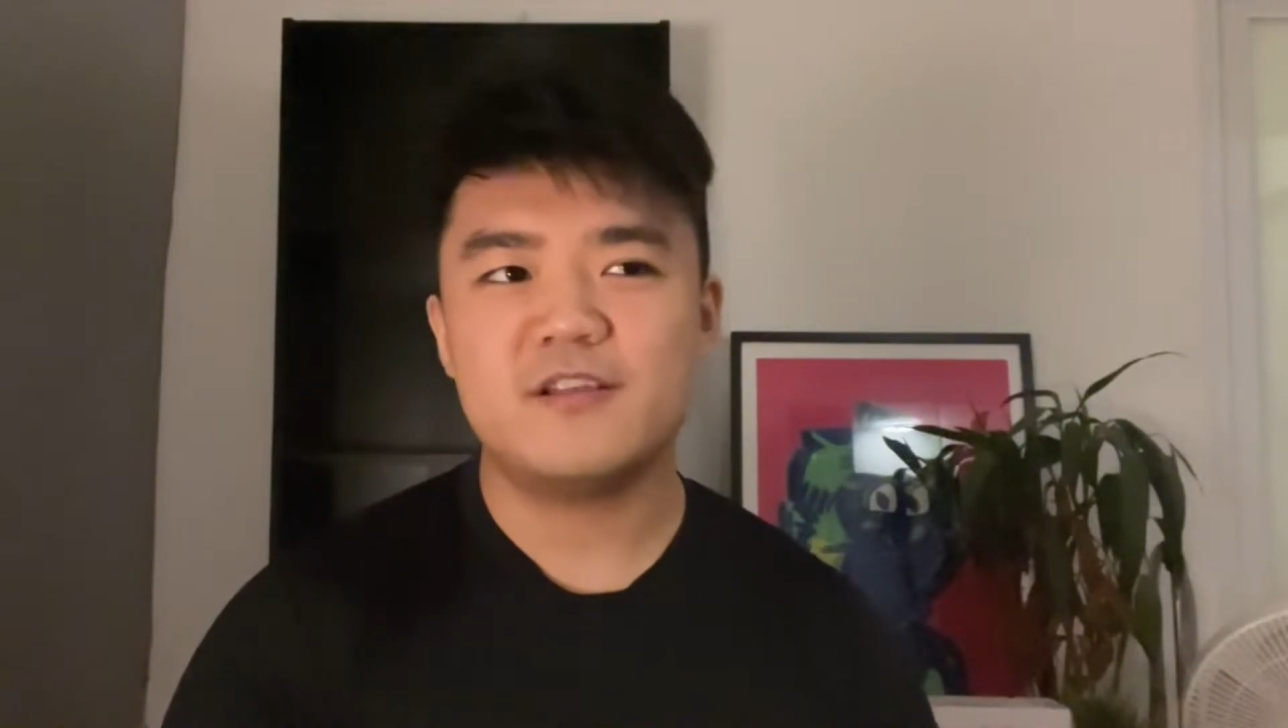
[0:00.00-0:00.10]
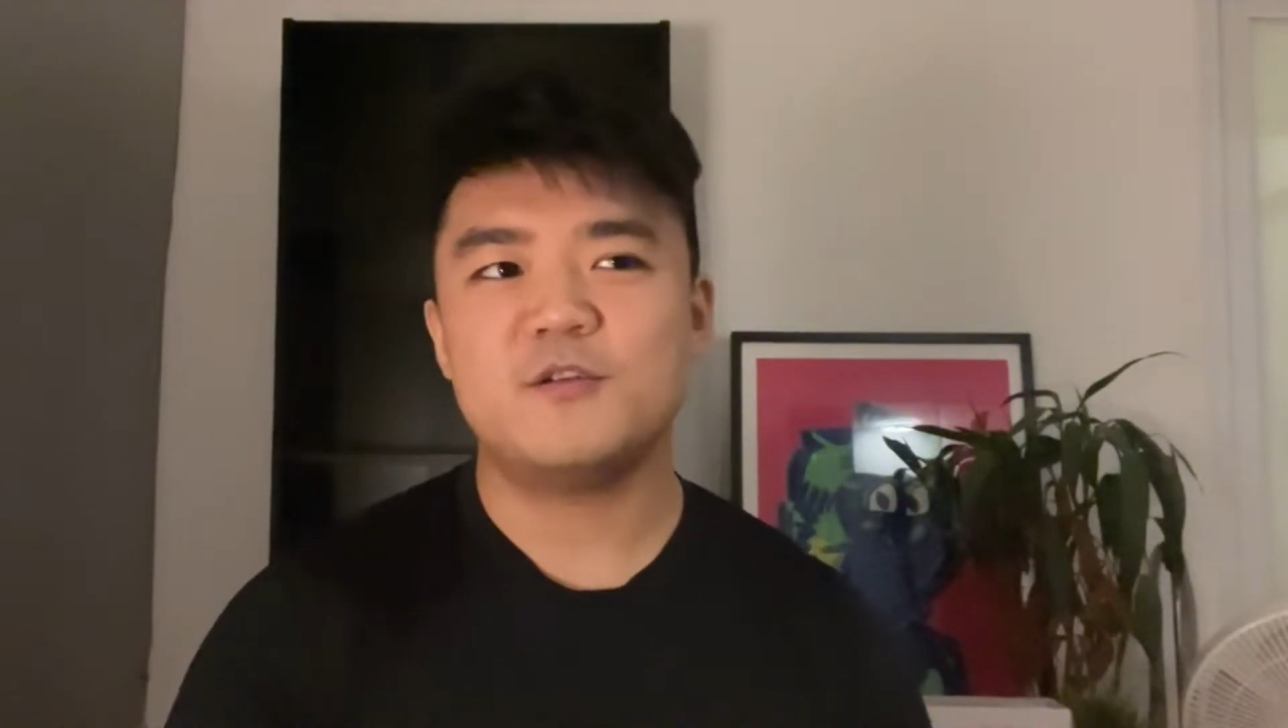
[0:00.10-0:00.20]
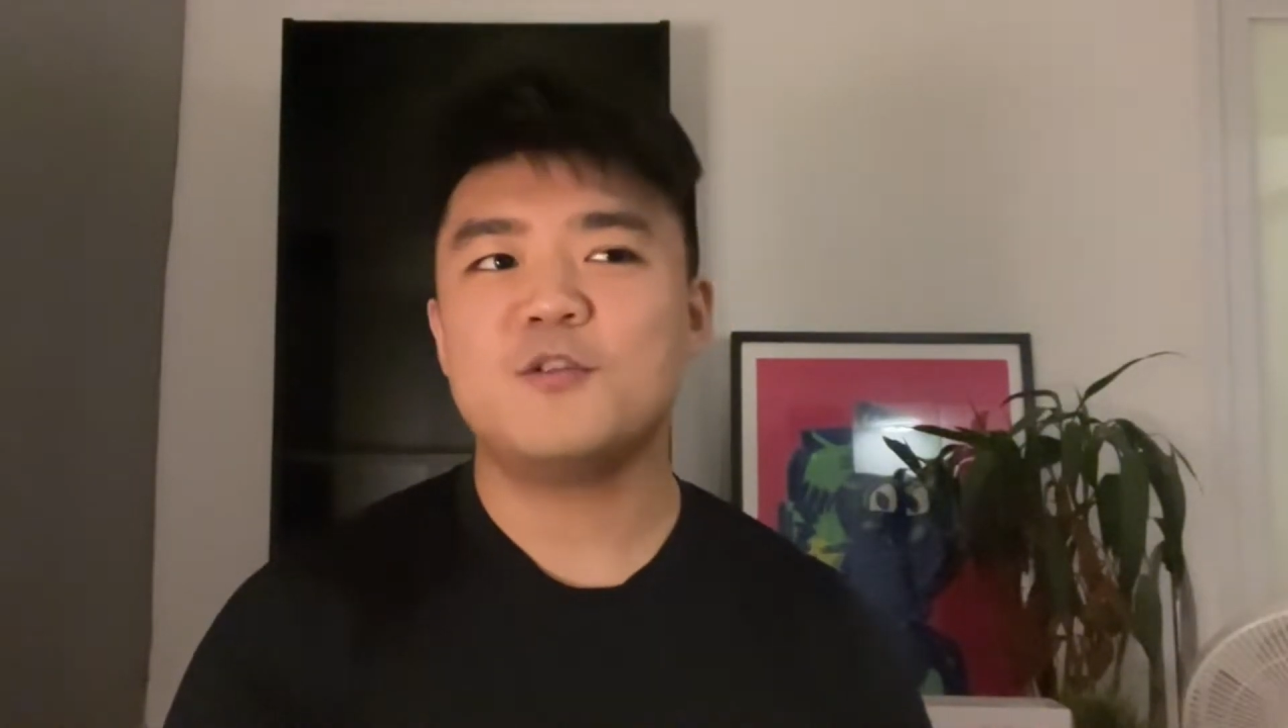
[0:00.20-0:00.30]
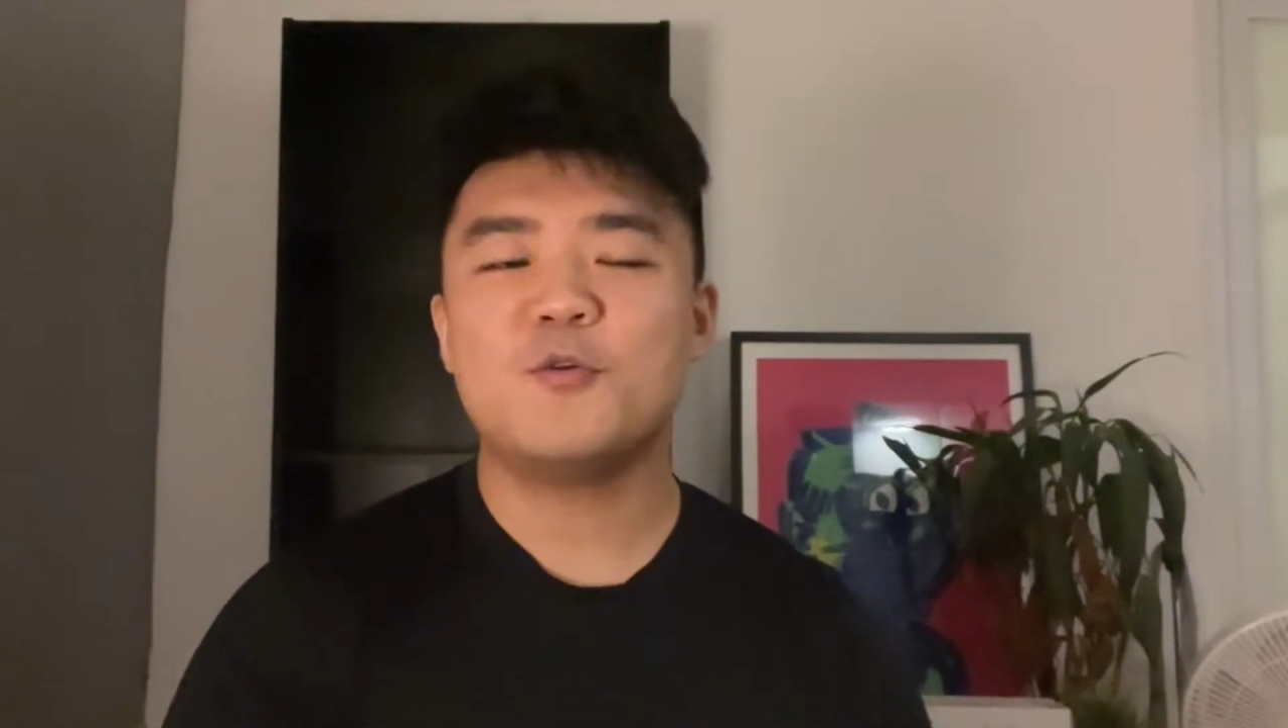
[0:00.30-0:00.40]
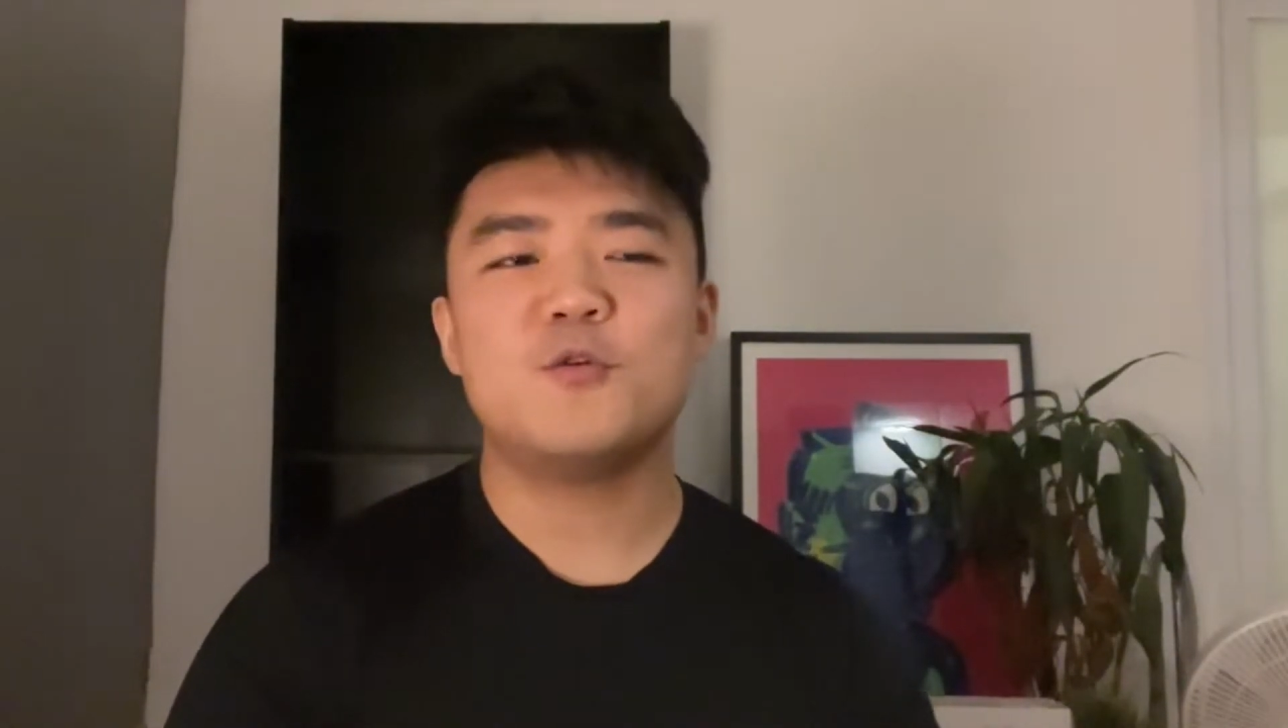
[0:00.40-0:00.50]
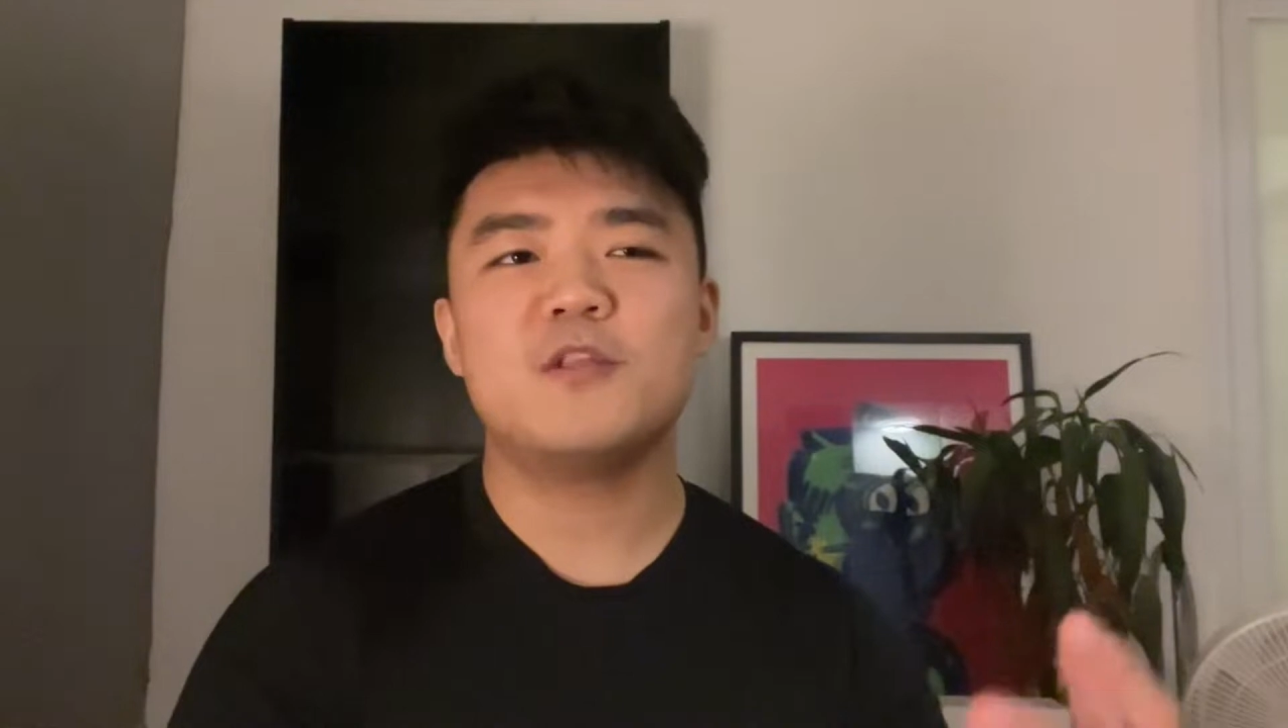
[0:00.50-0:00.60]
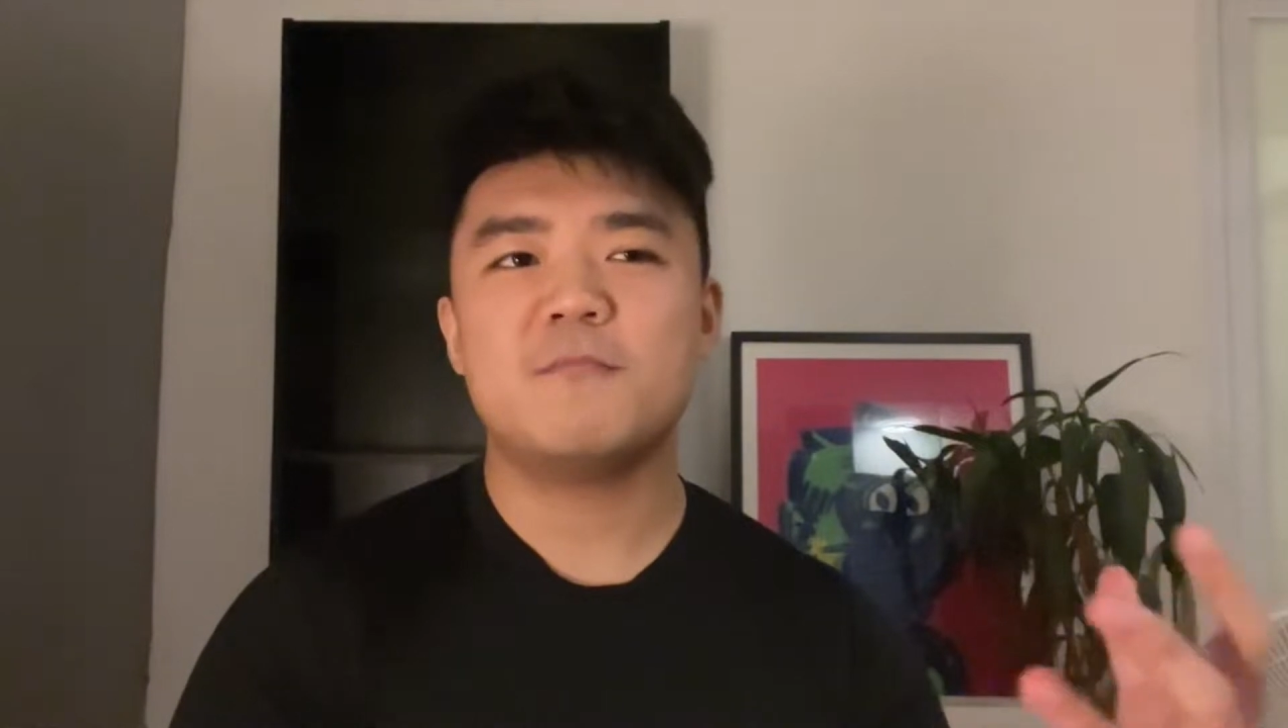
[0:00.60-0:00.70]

that you don't know that